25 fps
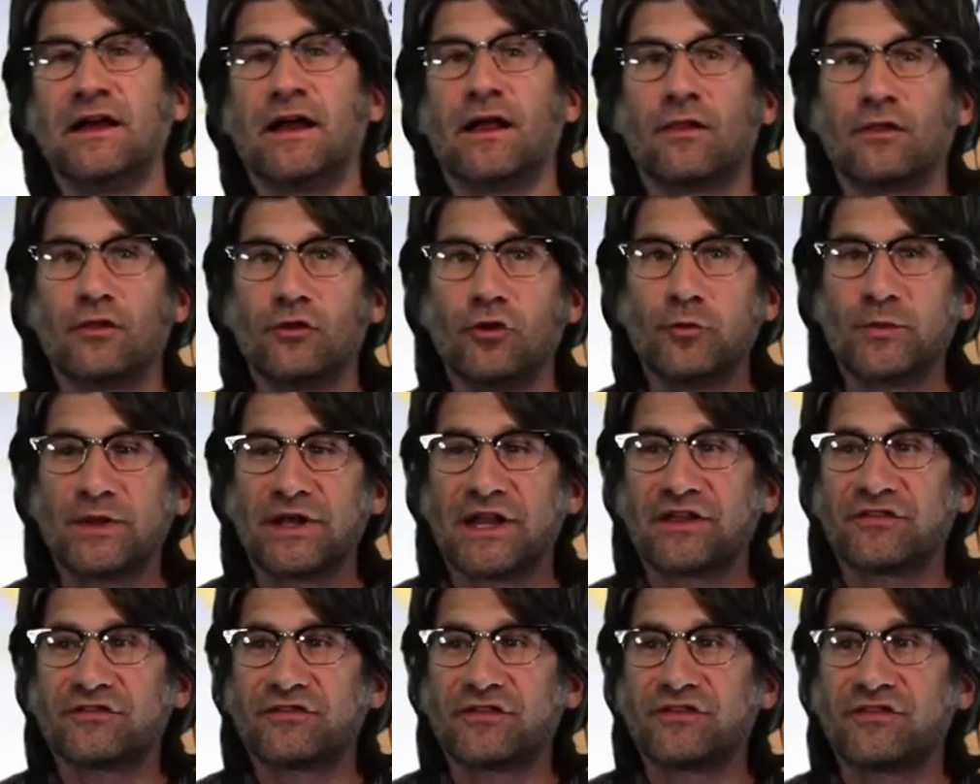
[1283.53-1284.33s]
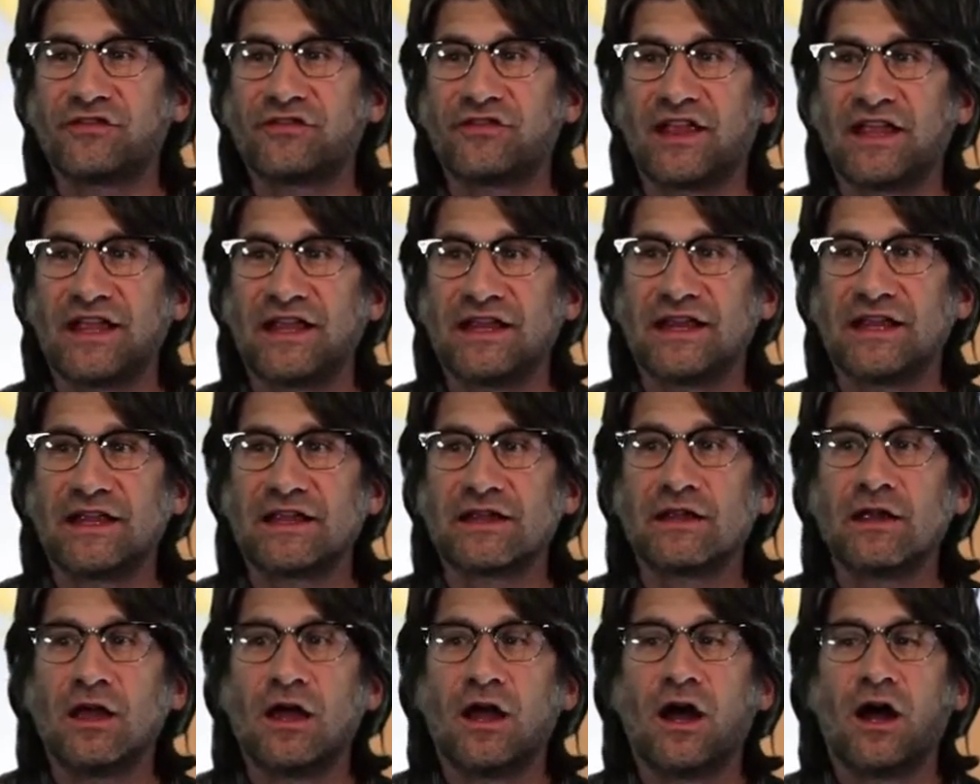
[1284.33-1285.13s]
Luminescence dating.
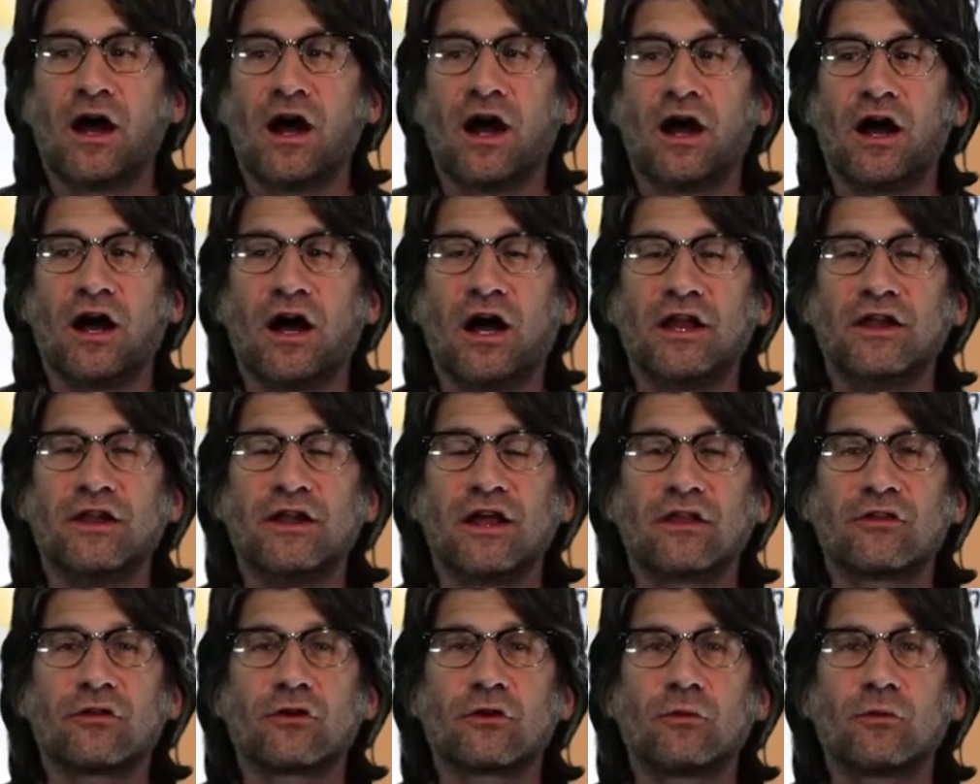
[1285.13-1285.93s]
Another